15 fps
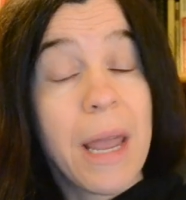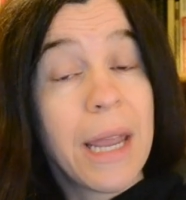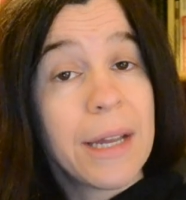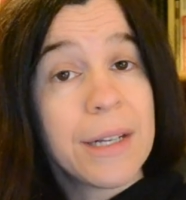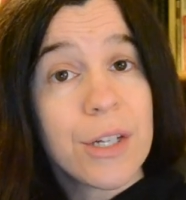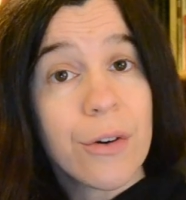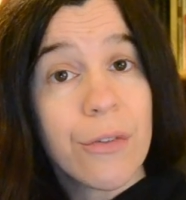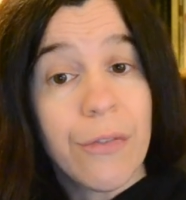may
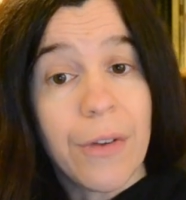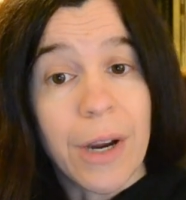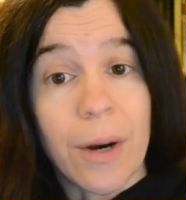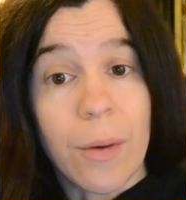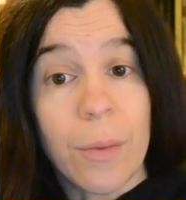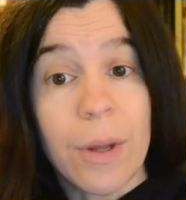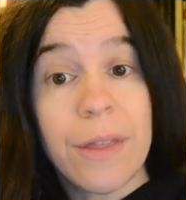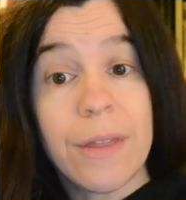
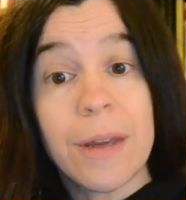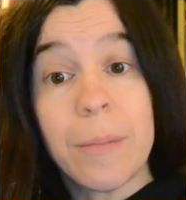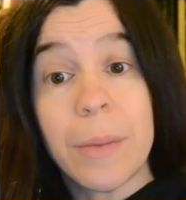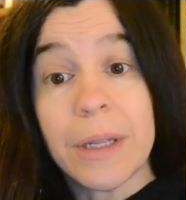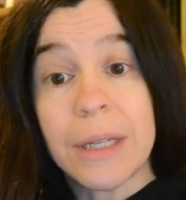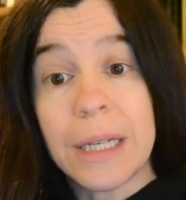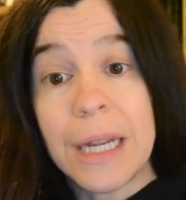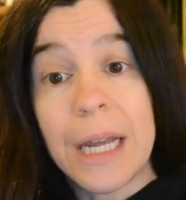interfere with the
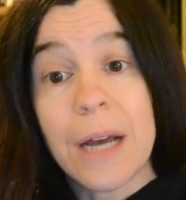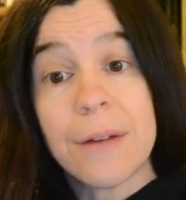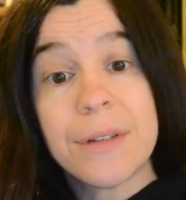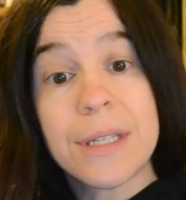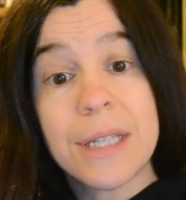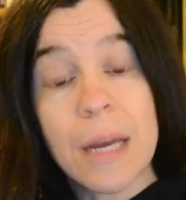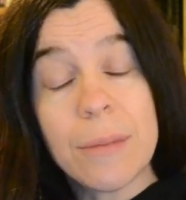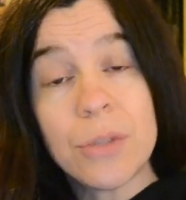ability of
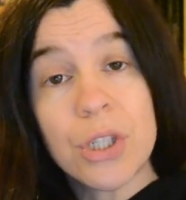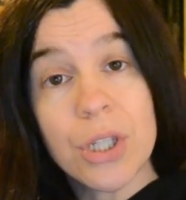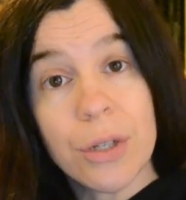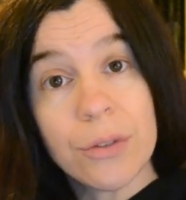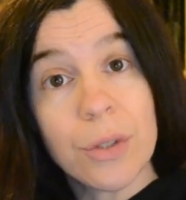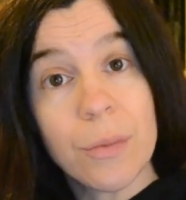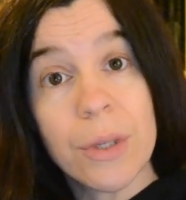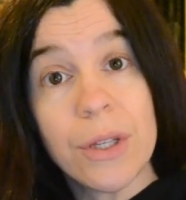some
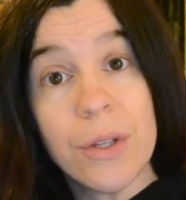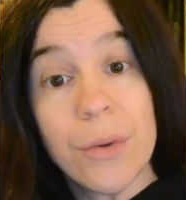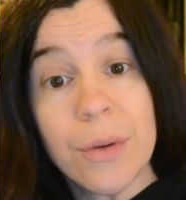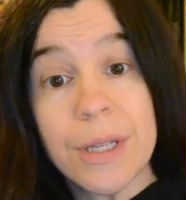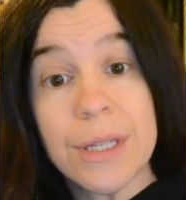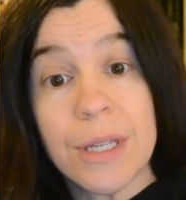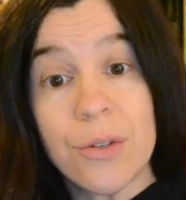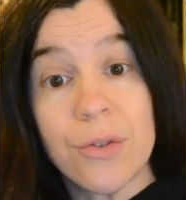children with
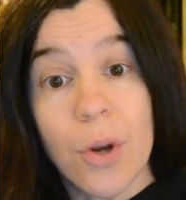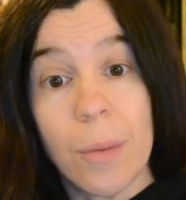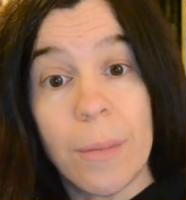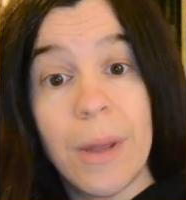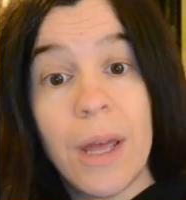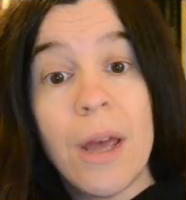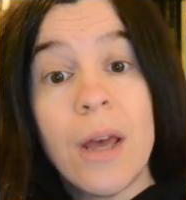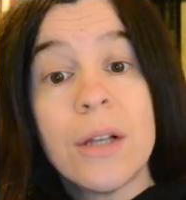Noonan syndrome
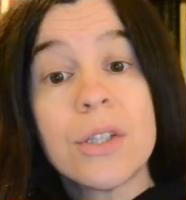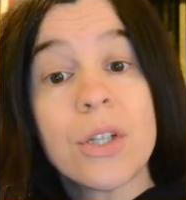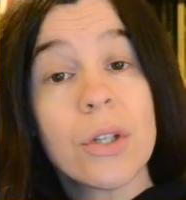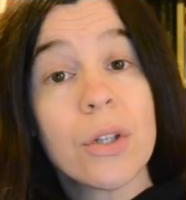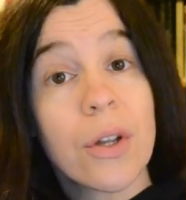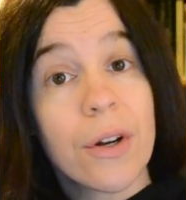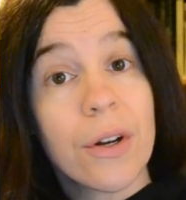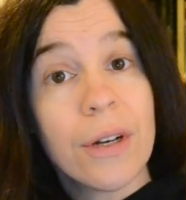to
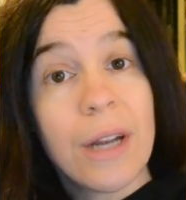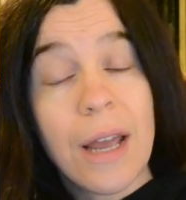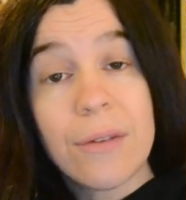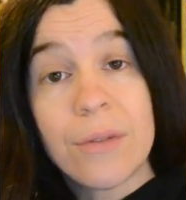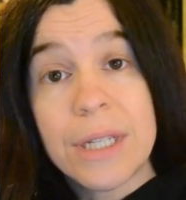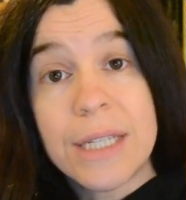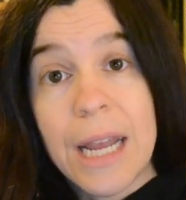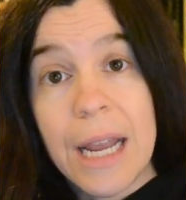learn
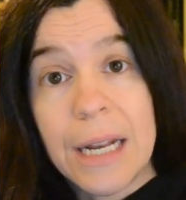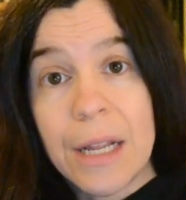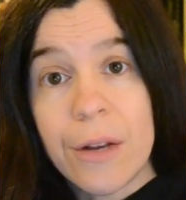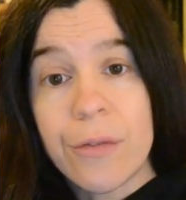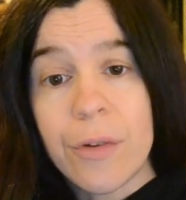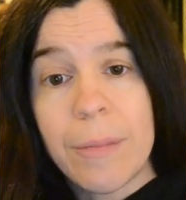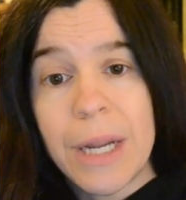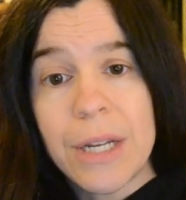and retain
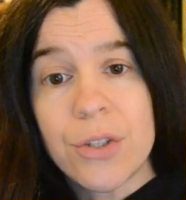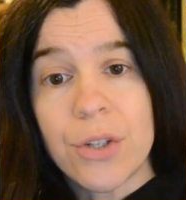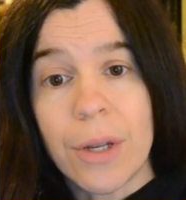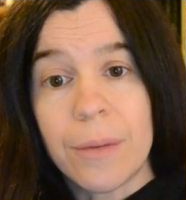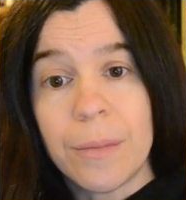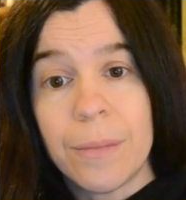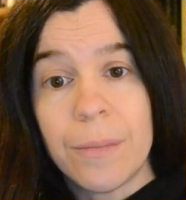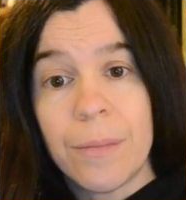information,
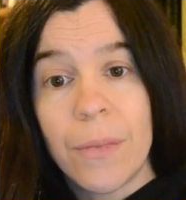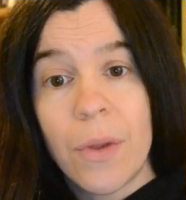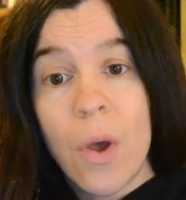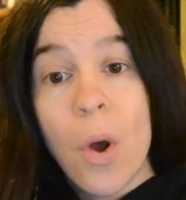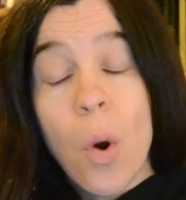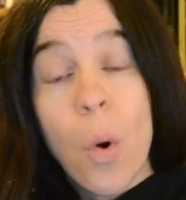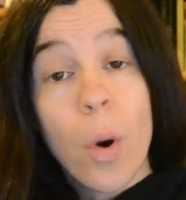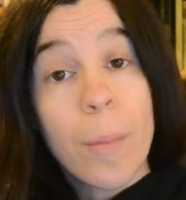
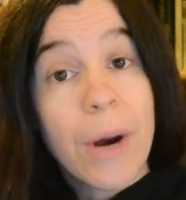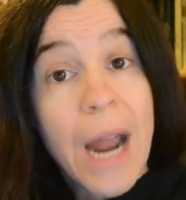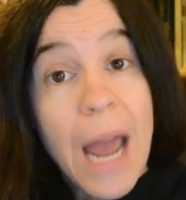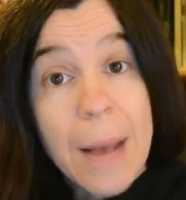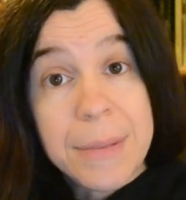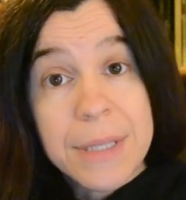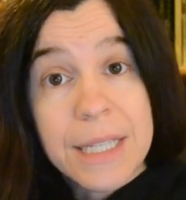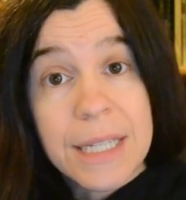or
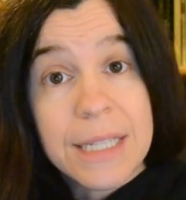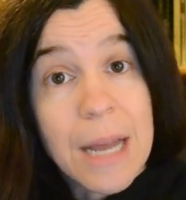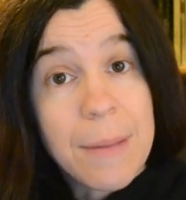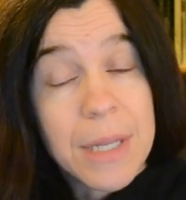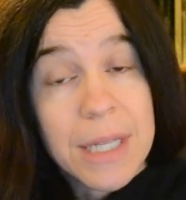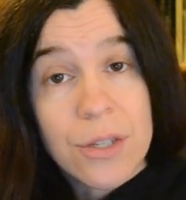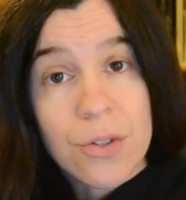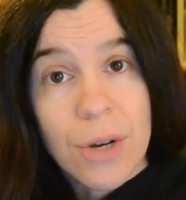perhaps to
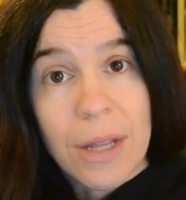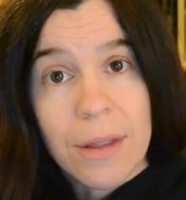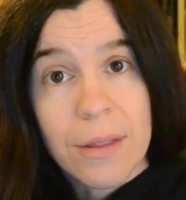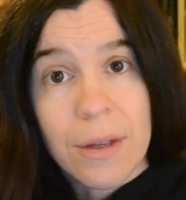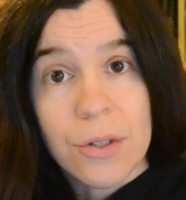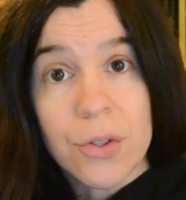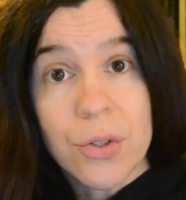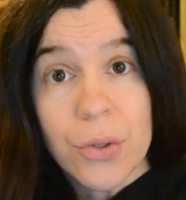
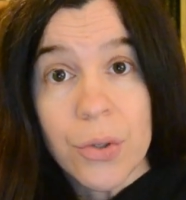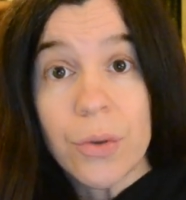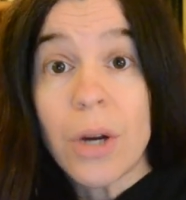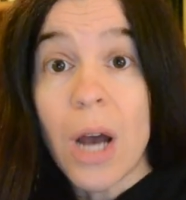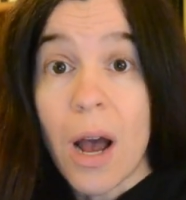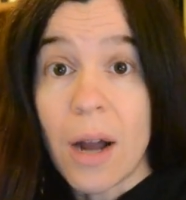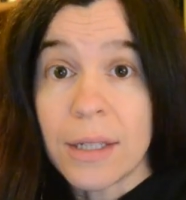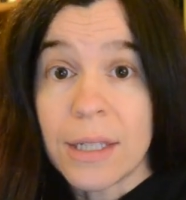demonstrate their true
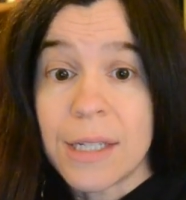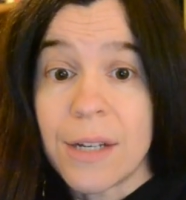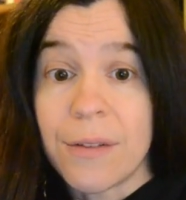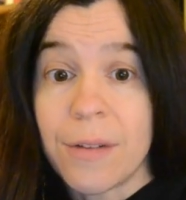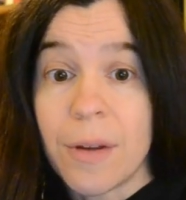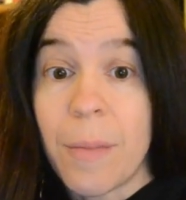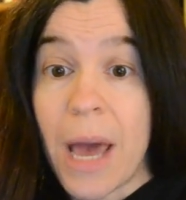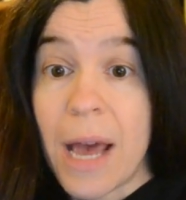cognitive
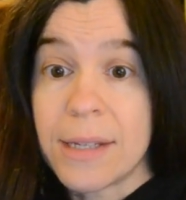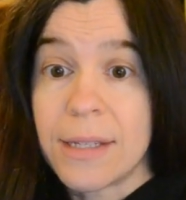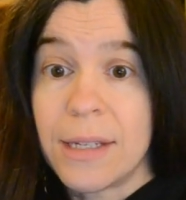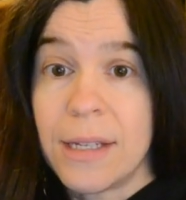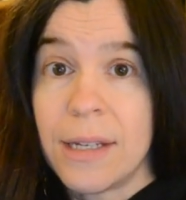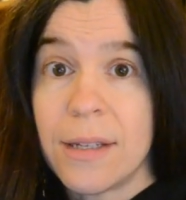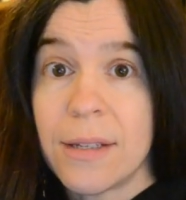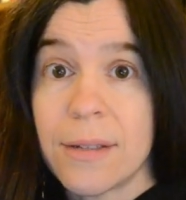
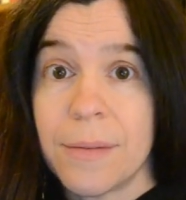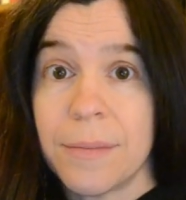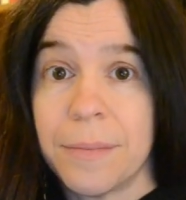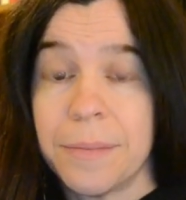capacities.